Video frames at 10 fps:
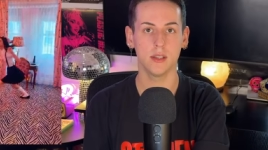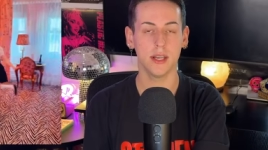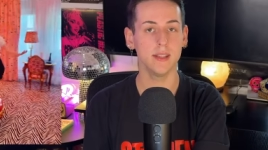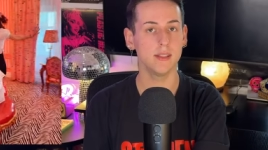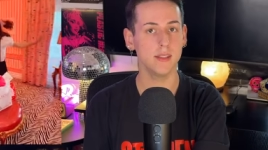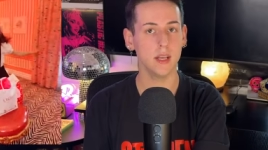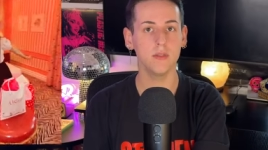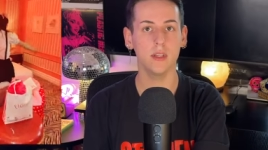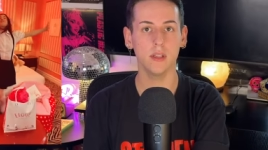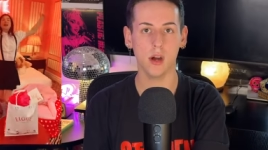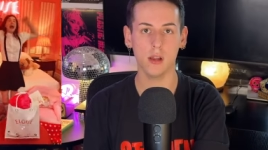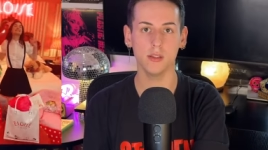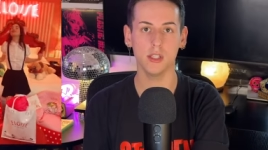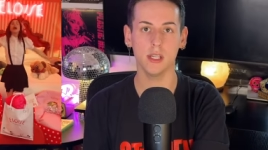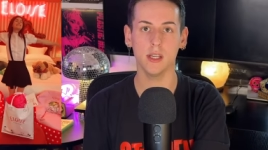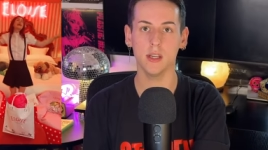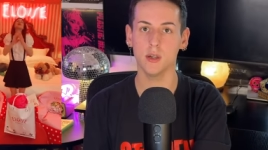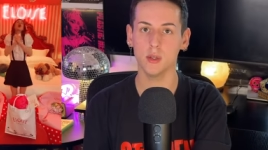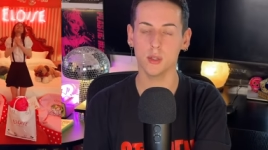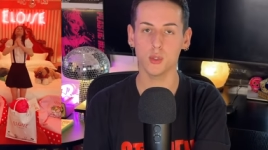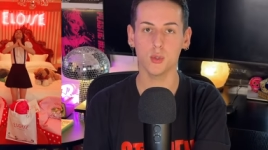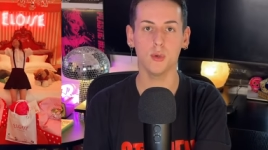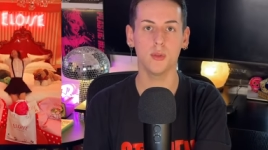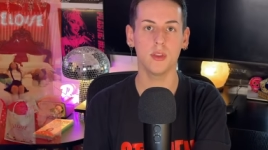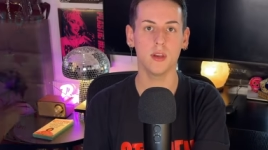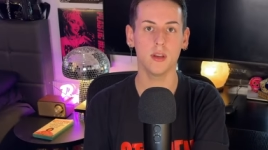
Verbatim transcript: instead of acknowledging the truth.